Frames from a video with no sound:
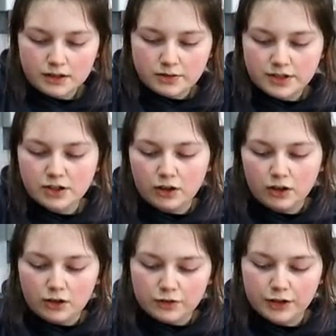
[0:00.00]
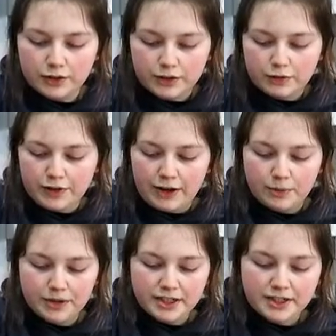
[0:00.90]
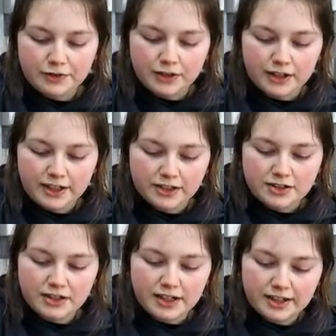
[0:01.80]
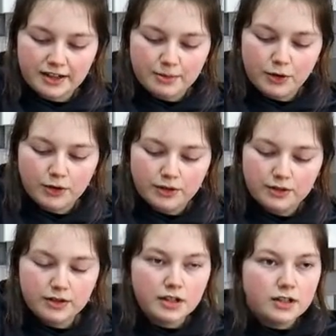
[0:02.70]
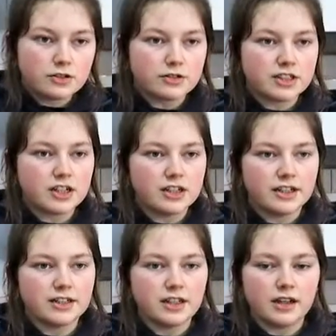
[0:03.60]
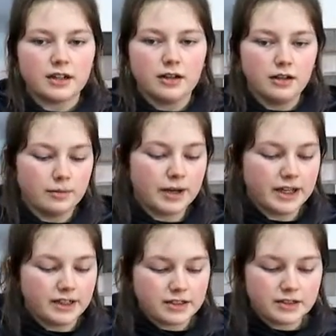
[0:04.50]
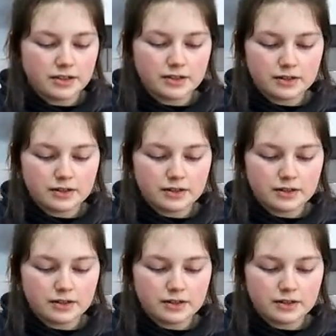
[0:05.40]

it's not a lot of coconut flour, but it definitely doesn't need any more. It's already turning into like a paste.